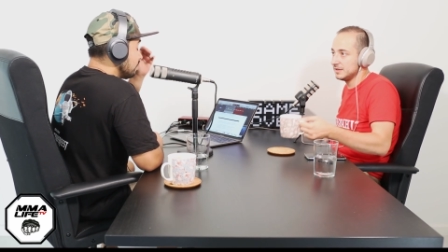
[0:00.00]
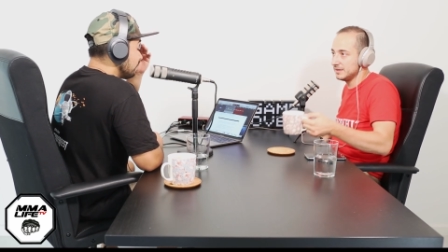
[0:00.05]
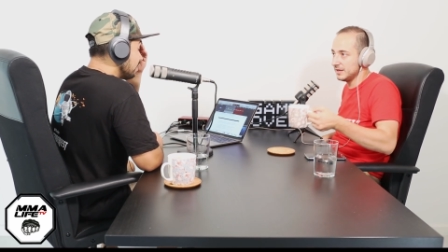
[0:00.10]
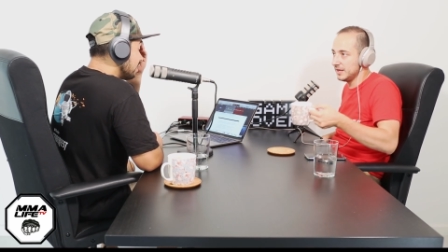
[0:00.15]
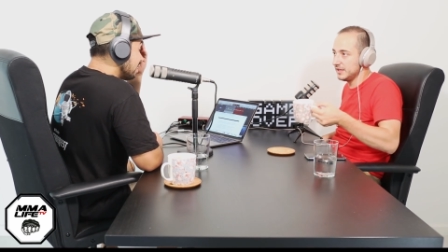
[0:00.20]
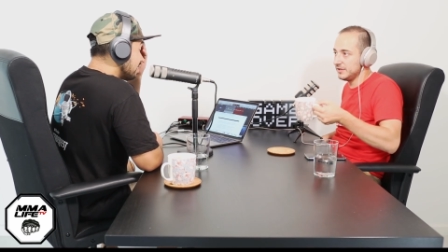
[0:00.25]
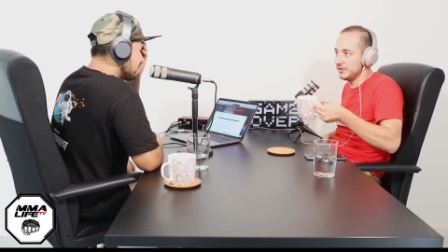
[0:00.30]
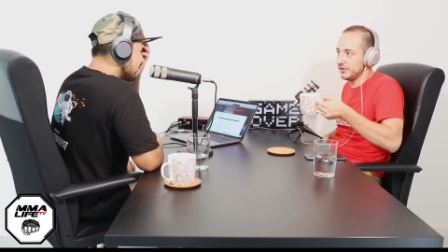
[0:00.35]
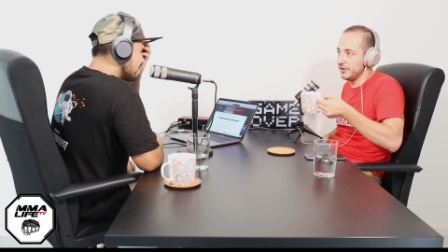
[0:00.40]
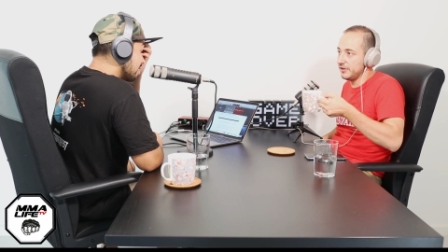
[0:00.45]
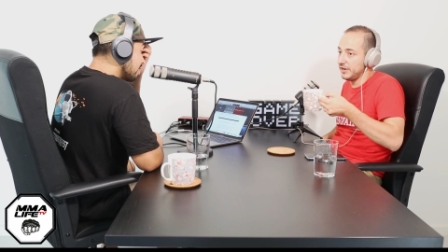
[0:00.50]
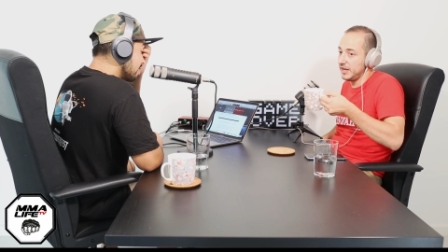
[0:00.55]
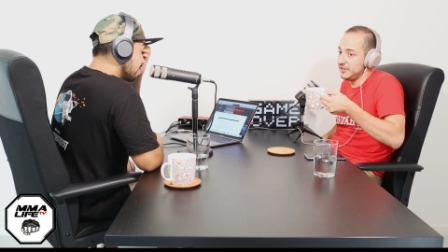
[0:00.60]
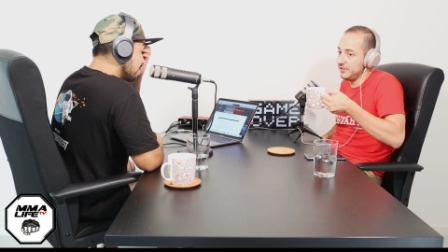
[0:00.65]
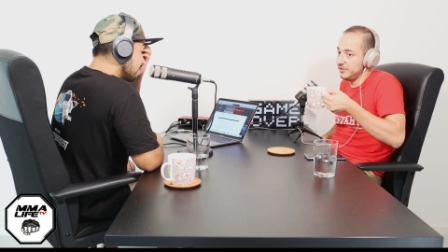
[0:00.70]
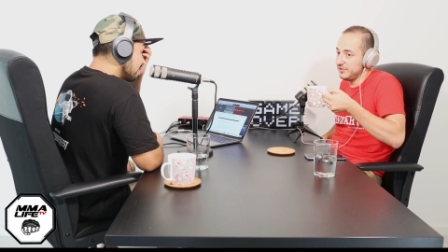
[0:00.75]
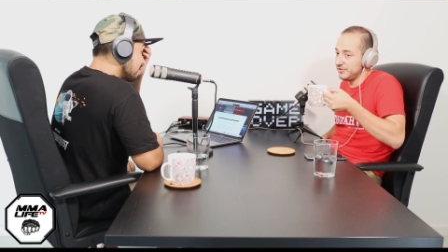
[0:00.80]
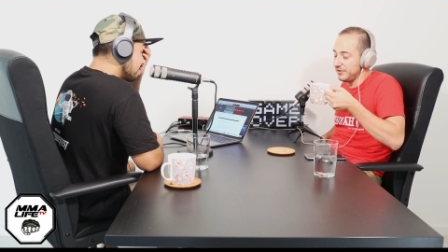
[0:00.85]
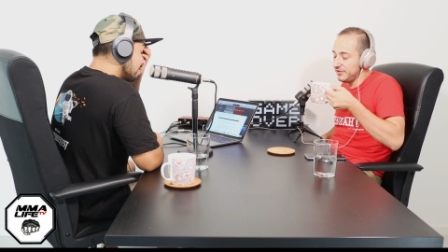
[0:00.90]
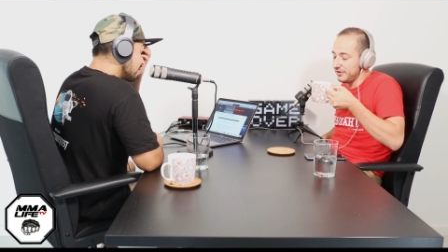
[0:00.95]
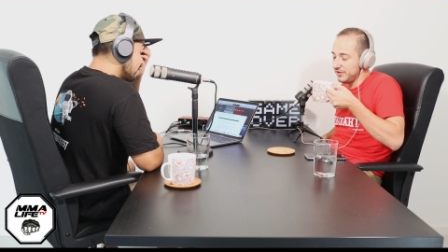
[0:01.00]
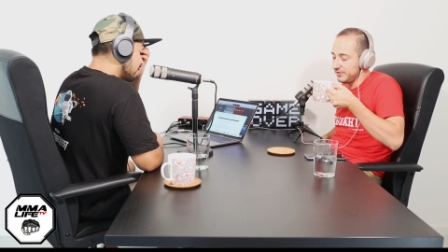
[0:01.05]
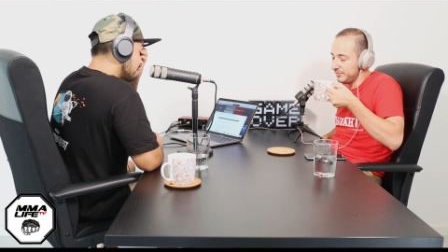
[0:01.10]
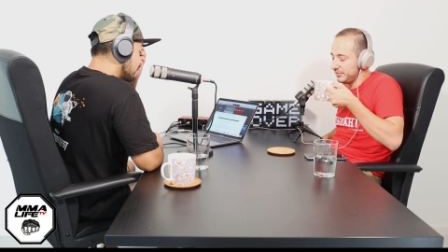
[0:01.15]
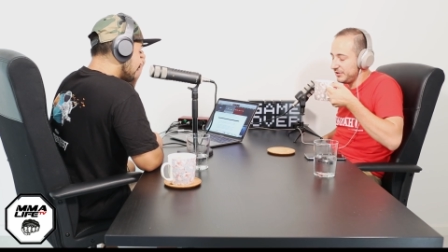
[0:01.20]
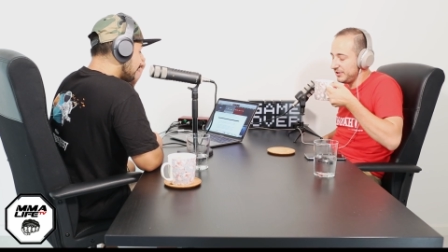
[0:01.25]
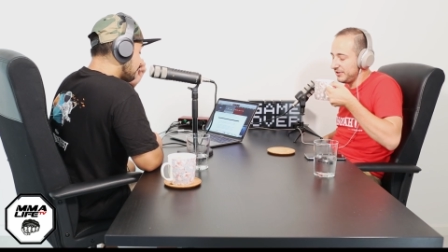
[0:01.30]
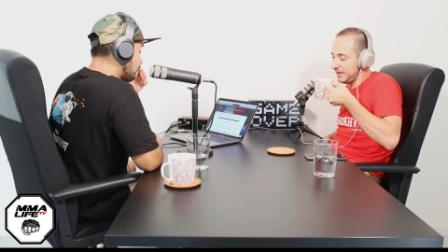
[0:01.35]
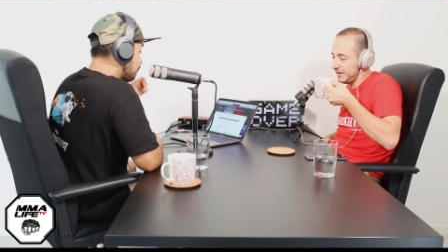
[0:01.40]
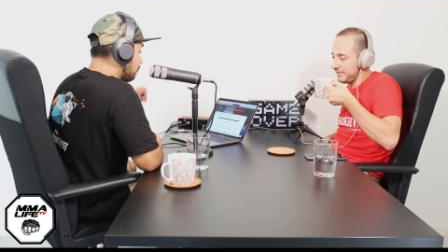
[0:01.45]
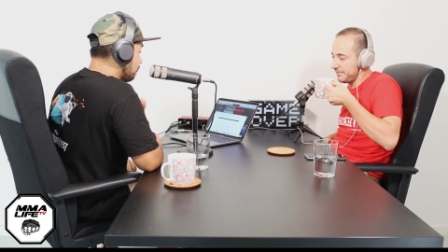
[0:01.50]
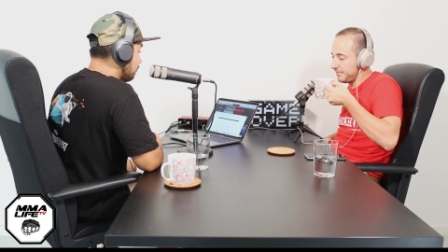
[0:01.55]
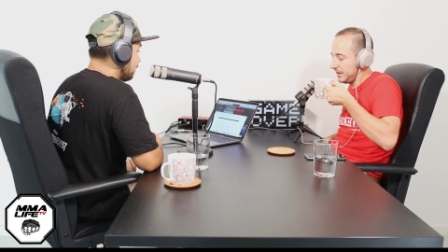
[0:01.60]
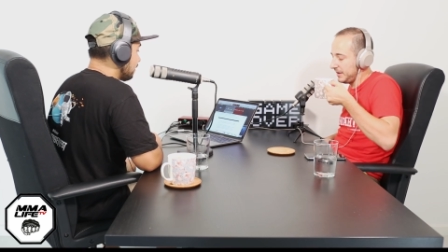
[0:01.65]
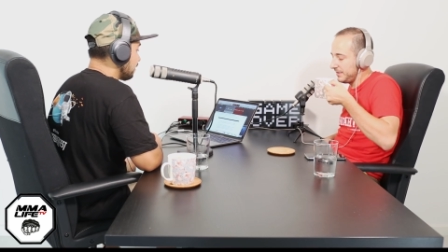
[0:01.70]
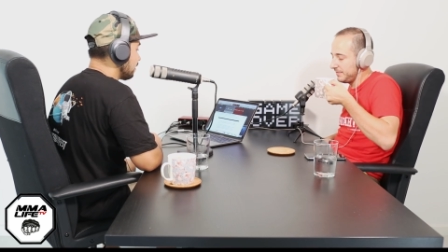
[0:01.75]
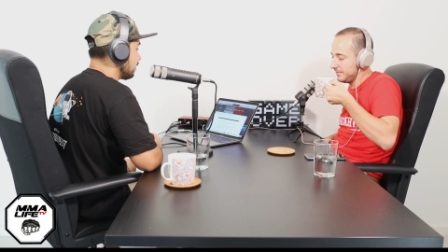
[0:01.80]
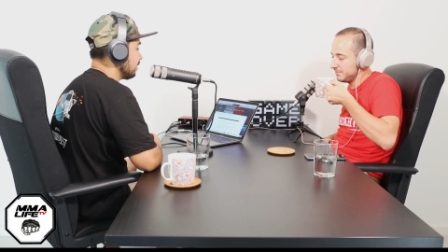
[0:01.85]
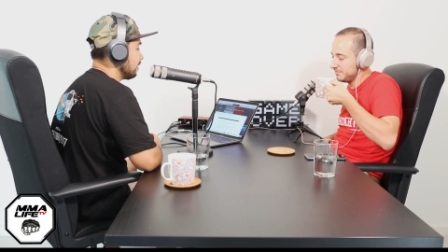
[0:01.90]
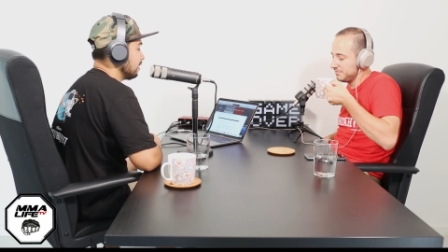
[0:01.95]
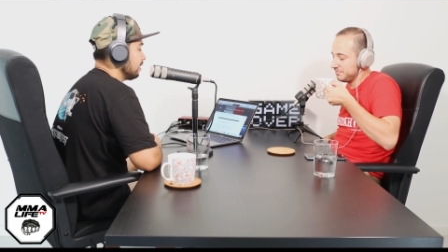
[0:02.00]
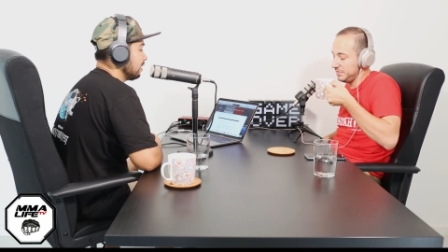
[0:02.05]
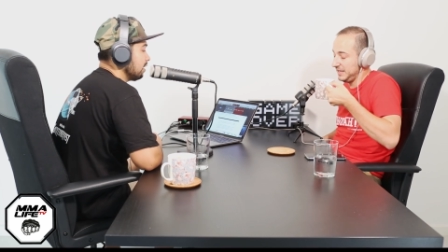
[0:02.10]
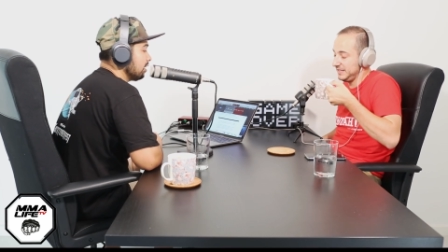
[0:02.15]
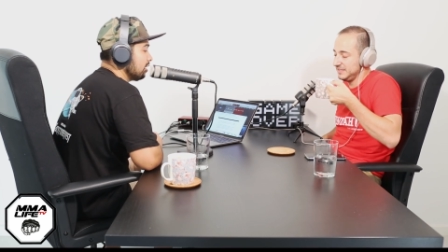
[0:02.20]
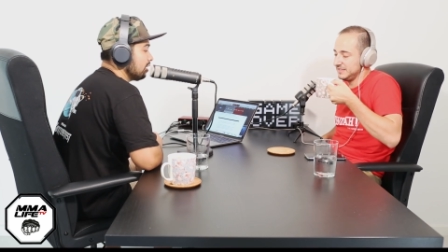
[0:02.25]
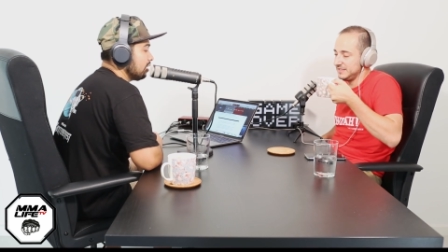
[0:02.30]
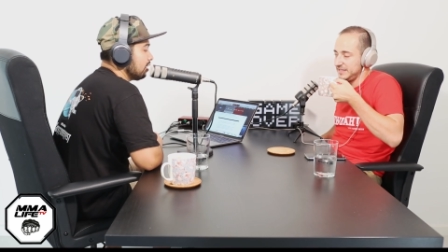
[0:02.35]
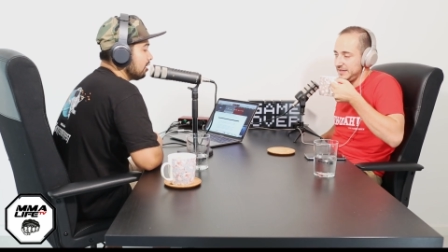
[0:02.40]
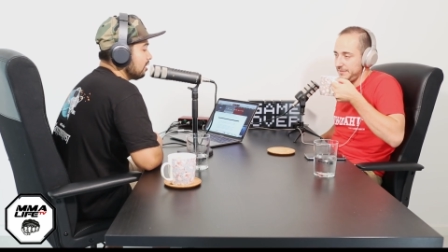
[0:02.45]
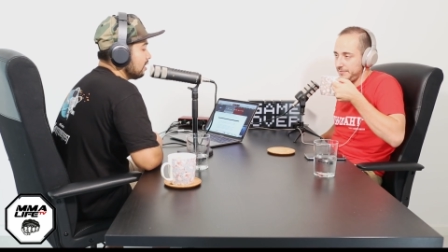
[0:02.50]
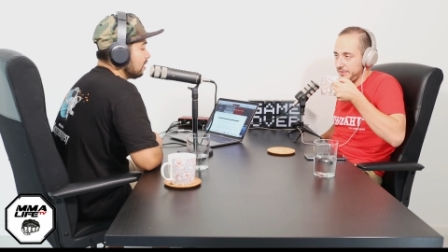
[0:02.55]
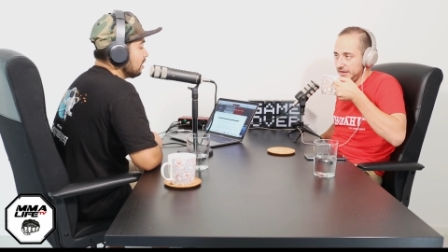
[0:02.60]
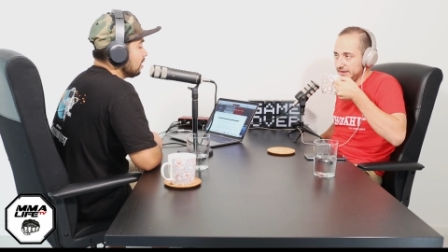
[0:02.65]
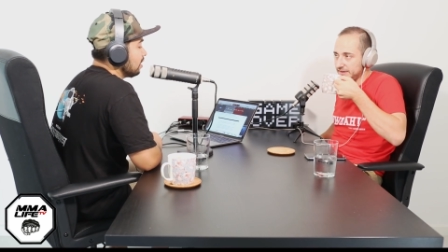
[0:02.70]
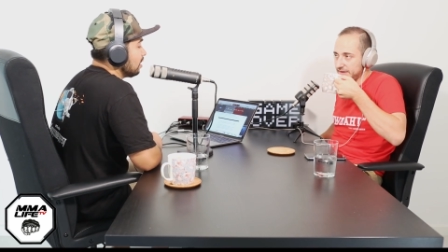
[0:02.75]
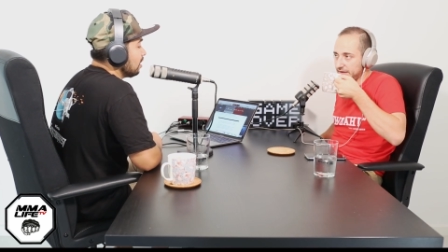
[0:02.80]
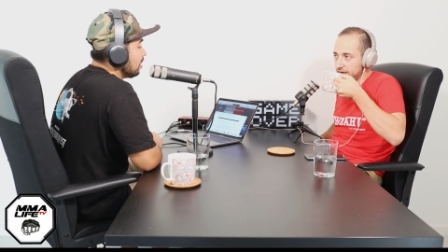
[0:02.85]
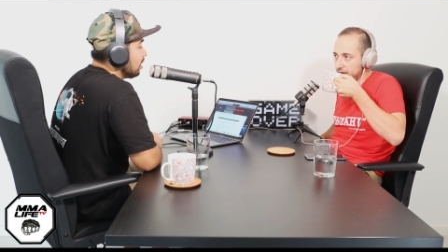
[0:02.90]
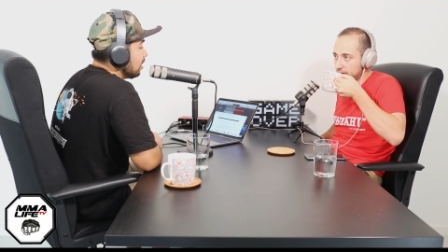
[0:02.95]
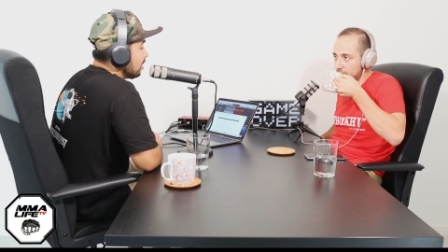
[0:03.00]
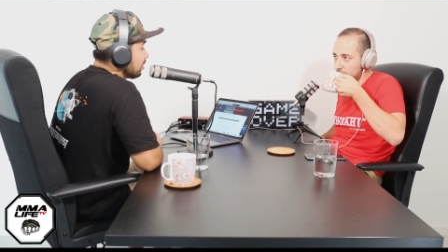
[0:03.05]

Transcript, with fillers: Well, and you don't the, and you don't know. Well, you don't have plan plan C, plan D.